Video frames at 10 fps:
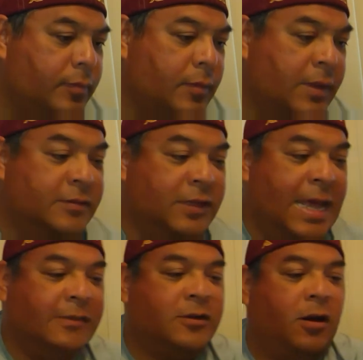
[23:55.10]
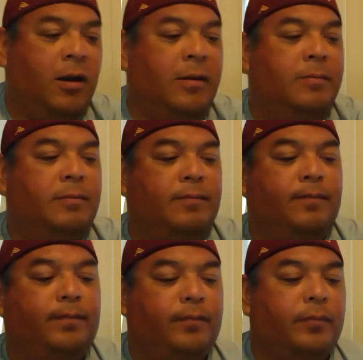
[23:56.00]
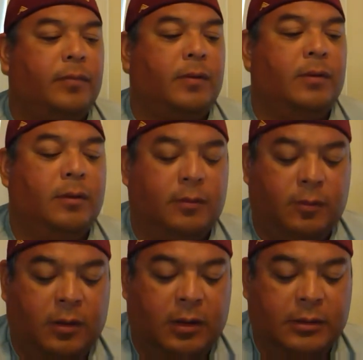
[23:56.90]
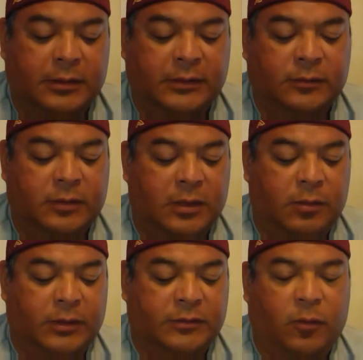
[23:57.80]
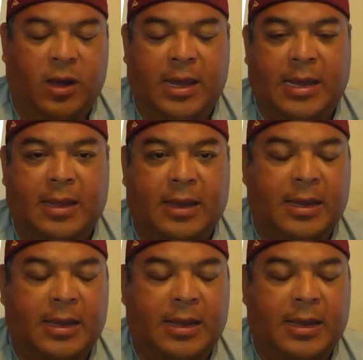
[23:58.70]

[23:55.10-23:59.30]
this last card, well, this is the reason why